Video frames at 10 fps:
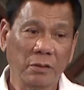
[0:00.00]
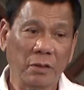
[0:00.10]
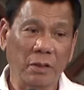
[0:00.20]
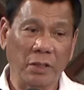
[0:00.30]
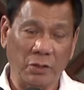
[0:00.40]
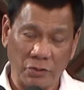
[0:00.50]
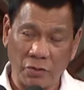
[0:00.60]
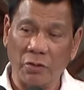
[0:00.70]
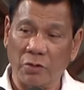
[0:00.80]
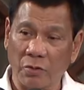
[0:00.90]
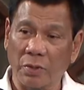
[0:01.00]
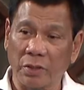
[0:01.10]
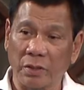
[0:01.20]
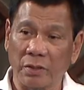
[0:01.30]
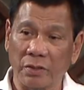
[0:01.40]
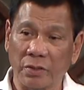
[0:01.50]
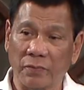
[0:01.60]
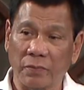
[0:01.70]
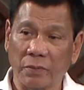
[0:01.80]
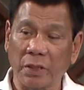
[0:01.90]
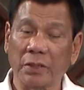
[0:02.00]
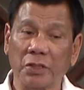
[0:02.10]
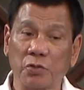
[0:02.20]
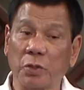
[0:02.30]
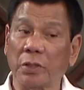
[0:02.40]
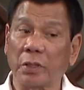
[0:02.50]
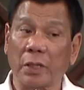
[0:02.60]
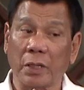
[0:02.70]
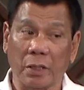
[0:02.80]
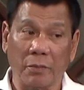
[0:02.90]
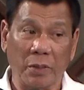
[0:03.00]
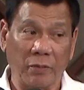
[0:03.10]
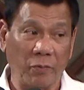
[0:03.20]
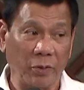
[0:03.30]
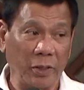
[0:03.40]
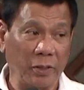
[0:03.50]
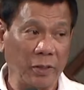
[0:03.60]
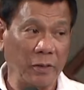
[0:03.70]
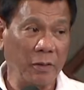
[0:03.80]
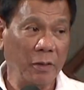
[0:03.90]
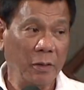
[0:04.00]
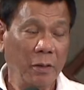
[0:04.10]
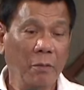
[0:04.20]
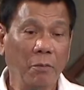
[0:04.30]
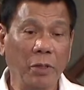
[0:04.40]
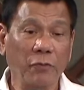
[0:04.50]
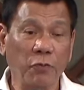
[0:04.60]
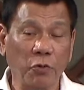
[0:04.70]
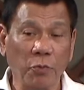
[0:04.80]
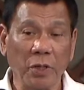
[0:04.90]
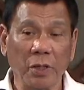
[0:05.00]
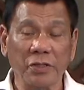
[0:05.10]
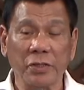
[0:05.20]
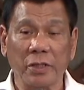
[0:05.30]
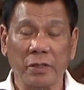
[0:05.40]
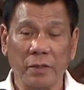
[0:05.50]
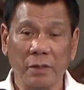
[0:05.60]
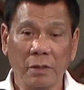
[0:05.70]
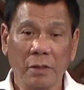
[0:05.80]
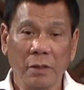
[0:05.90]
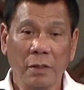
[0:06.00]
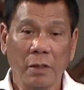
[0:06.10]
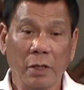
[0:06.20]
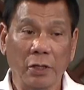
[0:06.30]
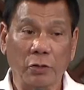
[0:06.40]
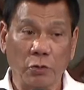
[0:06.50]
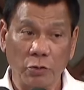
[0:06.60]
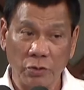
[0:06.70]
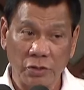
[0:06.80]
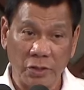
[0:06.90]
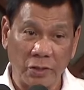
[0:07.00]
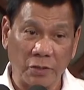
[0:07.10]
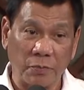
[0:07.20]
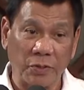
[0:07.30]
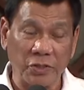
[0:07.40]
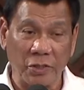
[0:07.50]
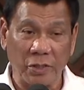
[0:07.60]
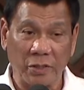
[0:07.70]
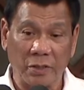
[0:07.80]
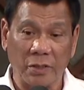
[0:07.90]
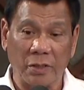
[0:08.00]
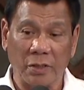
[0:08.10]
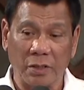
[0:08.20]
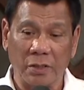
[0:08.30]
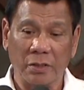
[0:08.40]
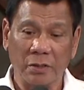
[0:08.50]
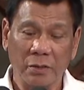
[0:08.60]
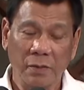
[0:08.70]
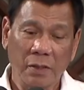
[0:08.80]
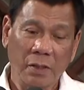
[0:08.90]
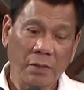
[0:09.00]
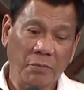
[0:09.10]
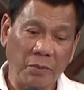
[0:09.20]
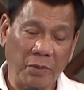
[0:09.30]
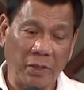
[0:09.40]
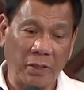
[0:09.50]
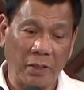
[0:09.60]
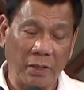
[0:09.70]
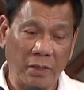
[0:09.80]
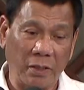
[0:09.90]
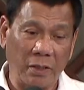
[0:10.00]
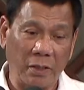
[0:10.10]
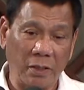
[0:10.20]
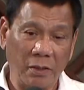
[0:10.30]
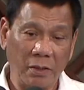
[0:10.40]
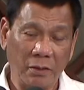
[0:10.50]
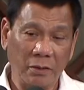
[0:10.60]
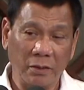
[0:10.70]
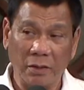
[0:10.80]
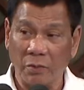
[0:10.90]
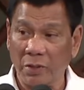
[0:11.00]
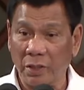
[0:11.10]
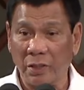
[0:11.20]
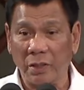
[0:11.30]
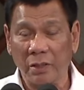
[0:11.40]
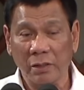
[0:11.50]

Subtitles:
And it's all commander-in-chief. That is what I am advocating. But for me, I said, I told Senate President Pimentel, and they were here